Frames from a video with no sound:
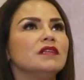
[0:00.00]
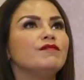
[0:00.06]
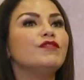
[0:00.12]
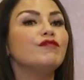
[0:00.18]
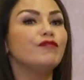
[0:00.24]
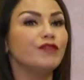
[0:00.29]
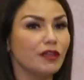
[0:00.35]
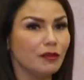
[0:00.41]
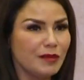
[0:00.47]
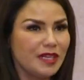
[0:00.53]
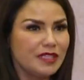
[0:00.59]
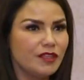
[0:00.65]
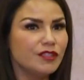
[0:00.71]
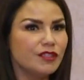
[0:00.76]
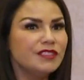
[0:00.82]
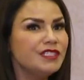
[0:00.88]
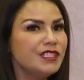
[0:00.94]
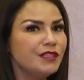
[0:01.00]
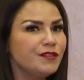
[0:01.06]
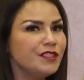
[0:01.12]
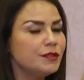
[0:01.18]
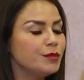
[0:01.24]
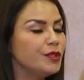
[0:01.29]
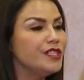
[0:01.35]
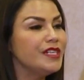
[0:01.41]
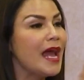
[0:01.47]
fulfillment? There's a
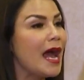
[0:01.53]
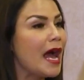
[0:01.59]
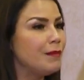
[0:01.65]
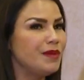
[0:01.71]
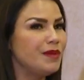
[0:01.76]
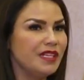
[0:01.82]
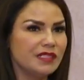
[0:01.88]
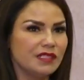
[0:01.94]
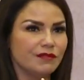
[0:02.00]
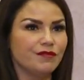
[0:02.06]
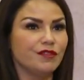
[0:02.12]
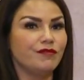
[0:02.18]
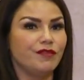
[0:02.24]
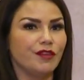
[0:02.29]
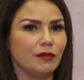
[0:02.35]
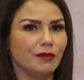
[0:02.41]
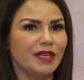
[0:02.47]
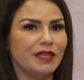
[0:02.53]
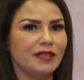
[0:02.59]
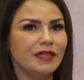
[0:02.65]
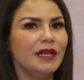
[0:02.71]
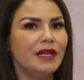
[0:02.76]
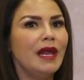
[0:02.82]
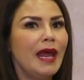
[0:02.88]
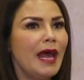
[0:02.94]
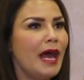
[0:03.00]
difference between happiness and fulfillment.
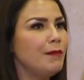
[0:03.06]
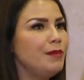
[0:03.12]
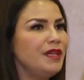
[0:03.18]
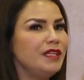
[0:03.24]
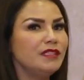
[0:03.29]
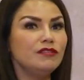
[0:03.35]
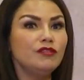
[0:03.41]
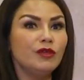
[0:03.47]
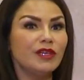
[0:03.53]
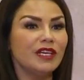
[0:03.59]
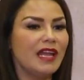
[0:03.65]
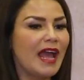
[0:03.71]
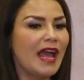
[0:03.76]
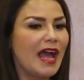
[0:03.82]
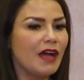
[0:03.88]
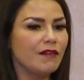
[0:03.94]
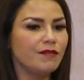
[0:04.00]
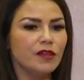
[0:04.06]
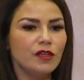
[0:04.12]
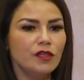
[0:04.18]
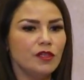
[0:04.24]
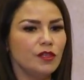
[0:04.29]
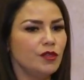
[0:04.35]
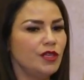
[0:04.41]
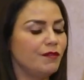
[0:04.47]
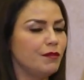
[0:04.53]
Happiness you can have
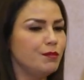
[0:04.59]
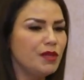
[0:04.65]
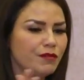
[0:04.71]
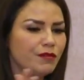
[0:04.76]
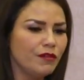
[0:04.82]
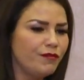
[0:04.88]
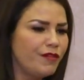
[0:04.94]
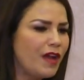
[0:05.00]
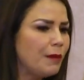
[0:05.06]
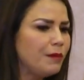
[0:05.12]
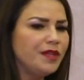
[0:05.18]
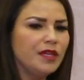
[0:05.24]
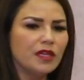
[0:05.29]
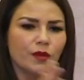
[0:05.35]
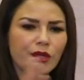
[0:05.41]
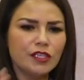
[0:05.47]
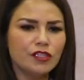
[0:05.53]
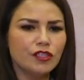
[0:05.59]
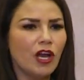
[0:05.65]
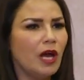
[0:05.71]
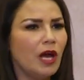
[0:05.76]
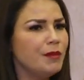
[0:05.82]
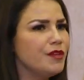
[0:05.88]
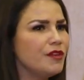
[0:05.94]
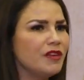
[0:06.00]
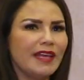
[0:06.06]
you have a beautiful family, a great
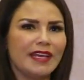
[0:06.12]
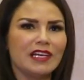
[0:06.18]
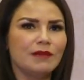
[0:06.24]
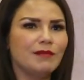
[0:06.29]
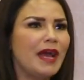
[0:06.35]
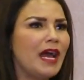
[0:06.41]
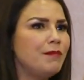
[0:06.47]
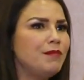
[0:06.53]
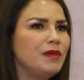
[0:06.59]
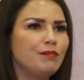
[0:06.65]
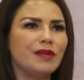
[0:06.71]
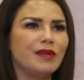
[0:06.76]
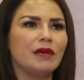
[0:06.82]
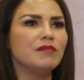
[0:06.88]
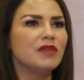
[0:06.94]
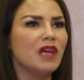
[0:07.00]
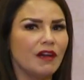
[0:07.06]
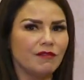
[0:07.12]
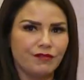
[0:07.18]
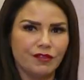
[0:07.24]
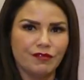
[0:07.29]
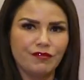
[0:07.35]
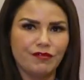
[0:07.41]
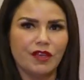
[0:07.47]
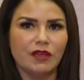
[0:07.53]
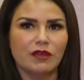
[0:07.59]
job, and you're like, I'm happy, but I'm not
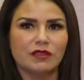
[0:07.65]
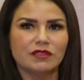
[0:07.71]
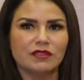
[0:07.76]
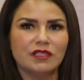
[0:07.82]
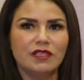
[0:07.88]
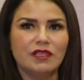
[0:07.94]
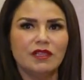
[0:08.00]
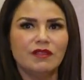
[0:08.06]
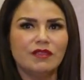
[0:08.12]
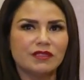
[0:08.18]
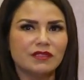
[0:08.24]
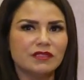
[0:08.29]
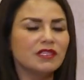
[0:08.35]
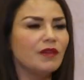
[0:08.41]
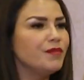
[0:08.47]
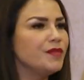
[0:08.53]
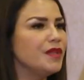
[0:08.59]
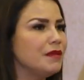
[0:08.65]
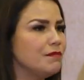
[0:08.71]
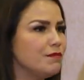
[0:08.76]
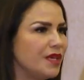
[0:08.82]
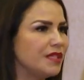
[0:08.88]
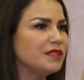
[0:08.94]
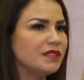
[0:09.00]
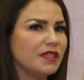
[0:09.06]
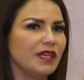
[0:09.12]
fulfilled. There's something
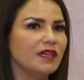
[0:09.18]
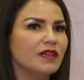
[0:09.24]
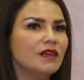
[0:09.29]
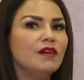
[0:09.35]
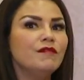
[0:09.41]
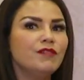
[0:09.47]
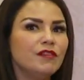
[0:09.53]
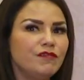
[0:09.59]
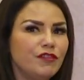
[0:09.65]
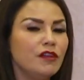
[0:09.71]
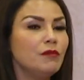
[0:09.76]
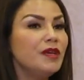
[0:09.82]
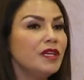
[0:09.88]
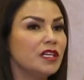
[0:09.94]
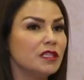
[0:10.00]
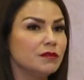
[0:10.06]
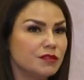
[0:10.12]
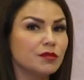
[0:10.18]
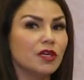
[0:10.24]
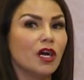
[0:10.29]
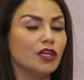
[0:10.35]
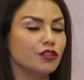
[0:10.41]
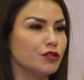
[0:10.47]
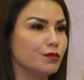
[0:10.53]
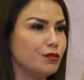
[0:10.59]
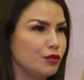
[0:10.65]
missing. Fulfillment comes from
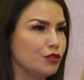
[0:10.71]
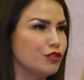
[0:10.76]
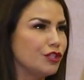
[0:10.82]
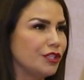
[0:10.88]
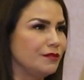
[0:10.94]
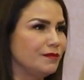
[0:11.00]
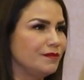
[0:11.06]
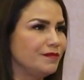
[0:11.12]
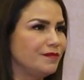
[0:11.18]
contribution.